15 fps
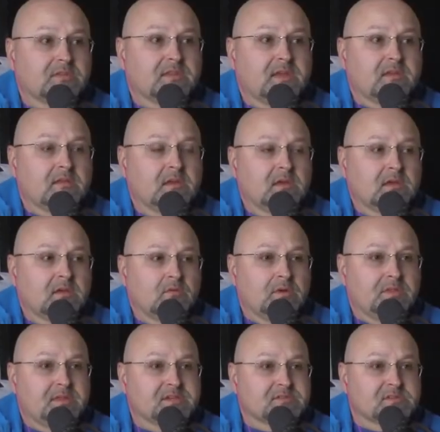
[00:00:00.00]
than
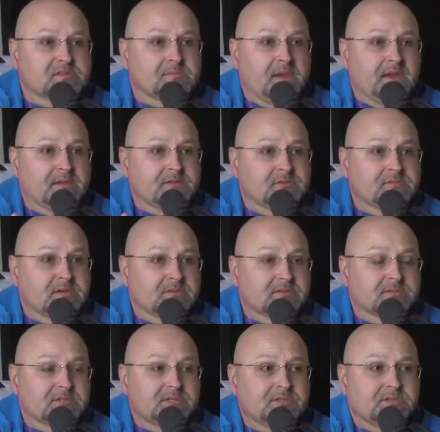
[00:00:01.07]
when this was made in
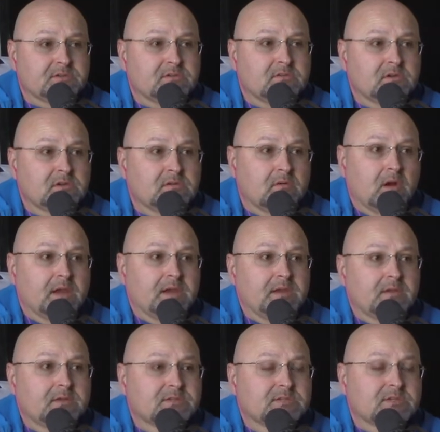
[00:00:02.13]
2002, yeah. right?
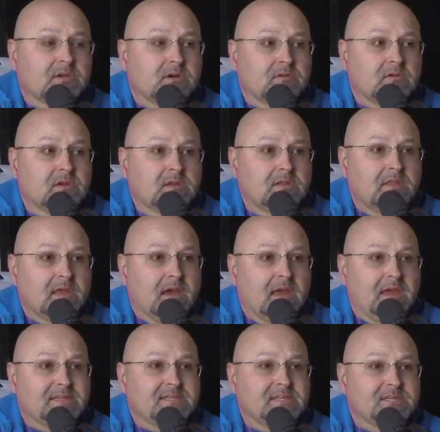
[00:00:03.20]
So yeah. that
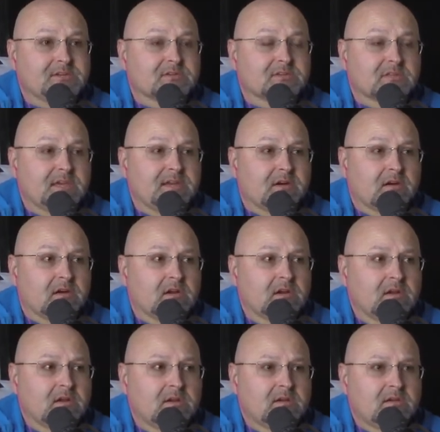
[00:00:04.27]
18 years later,
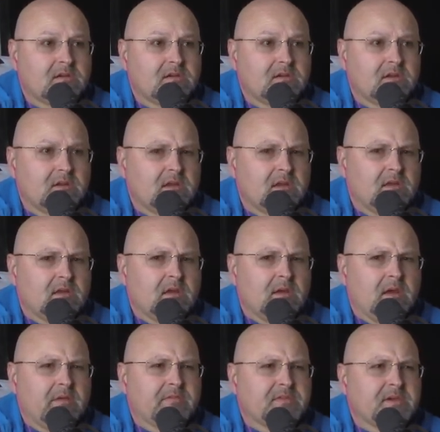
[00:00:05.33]
it, it,
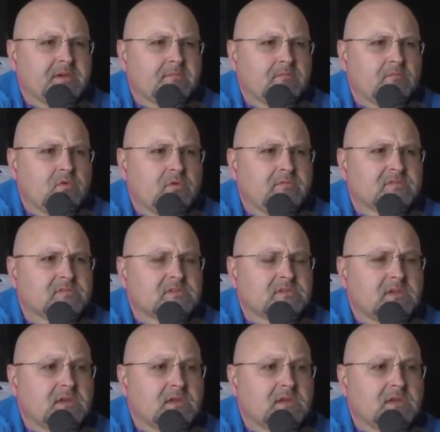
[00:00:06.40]
everything moves